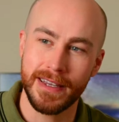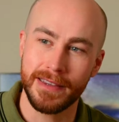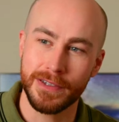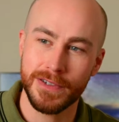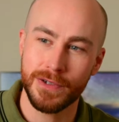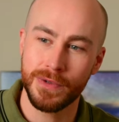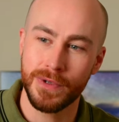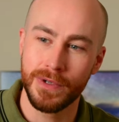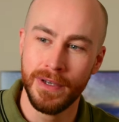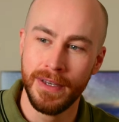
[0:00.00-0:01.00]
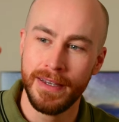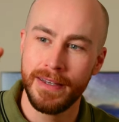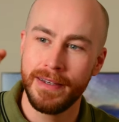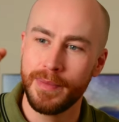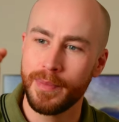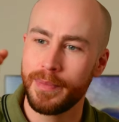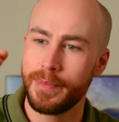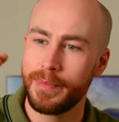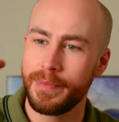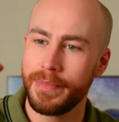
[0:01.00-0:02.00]
and looks cool,
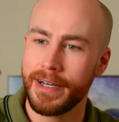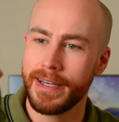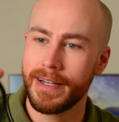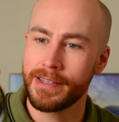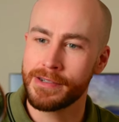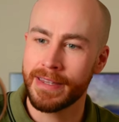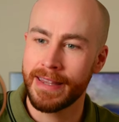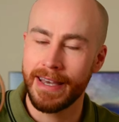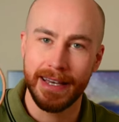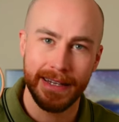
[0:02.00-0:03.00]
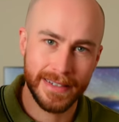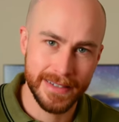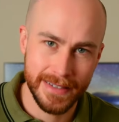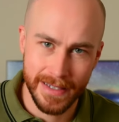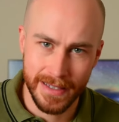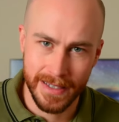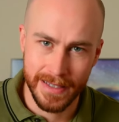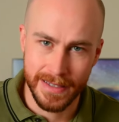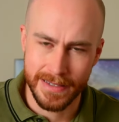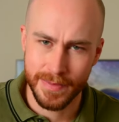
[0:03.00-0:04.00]
but other than that, I think
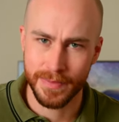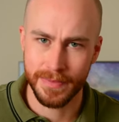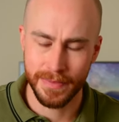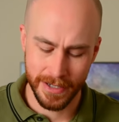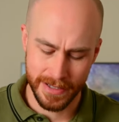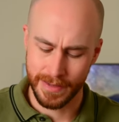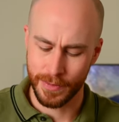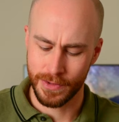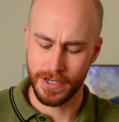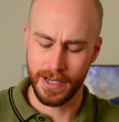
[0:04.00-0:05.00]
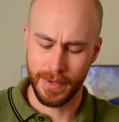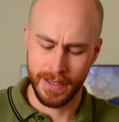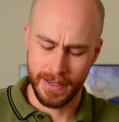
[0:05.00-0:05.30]
it does a pretty similar job.